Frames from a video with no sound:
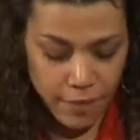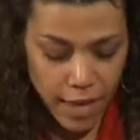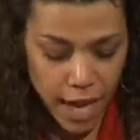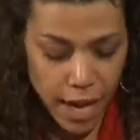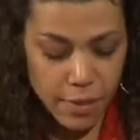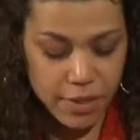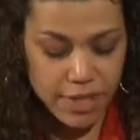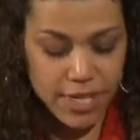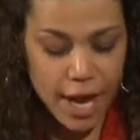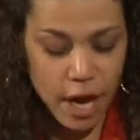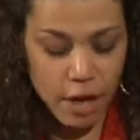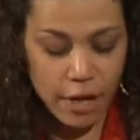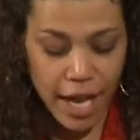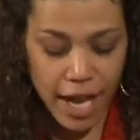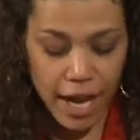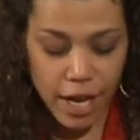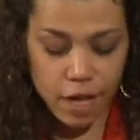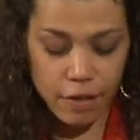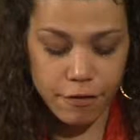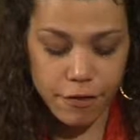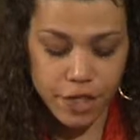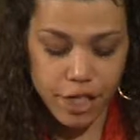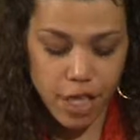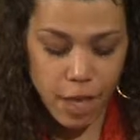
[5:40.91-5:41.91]
I was now
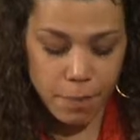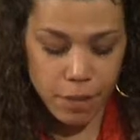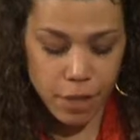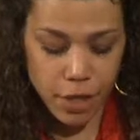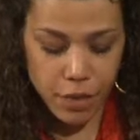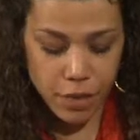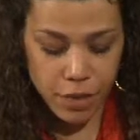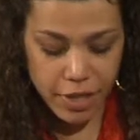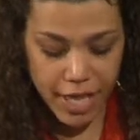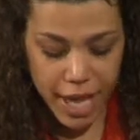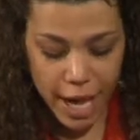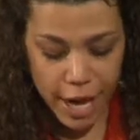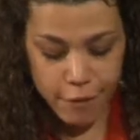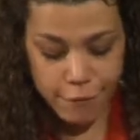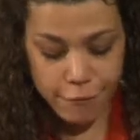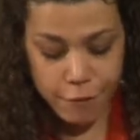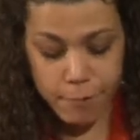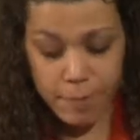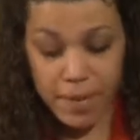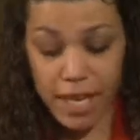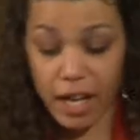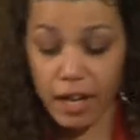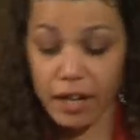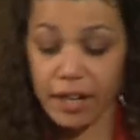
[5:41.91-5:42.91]
caring for someone who had cared
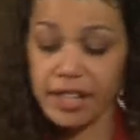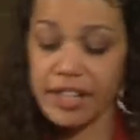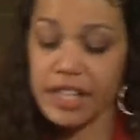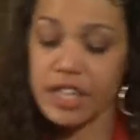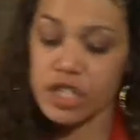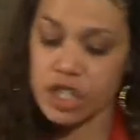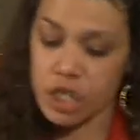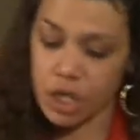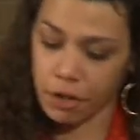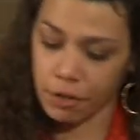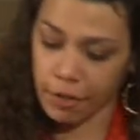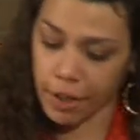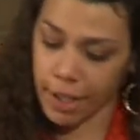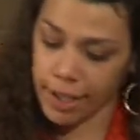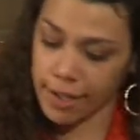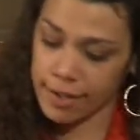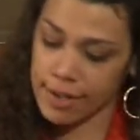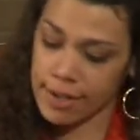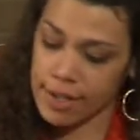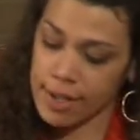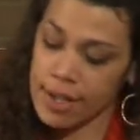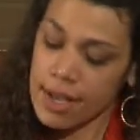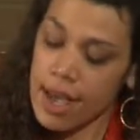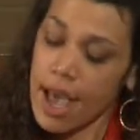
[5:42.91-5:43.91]
for me unconditionally,
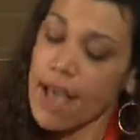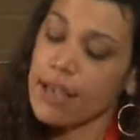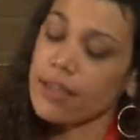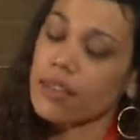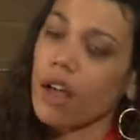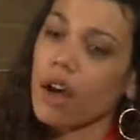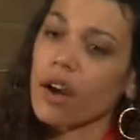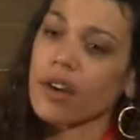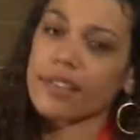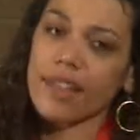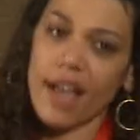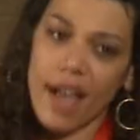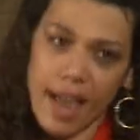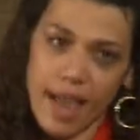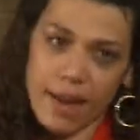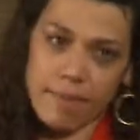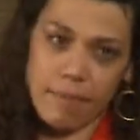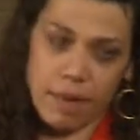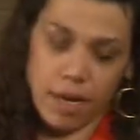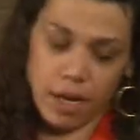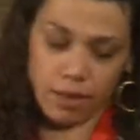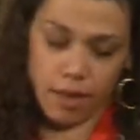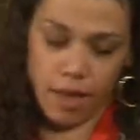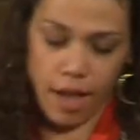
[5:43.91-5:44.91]
as long as I had
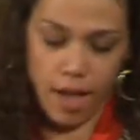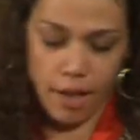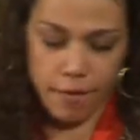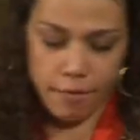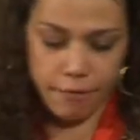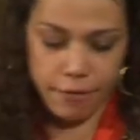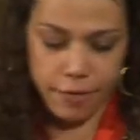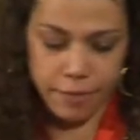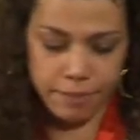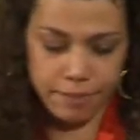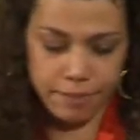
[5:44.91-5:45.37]
been alive.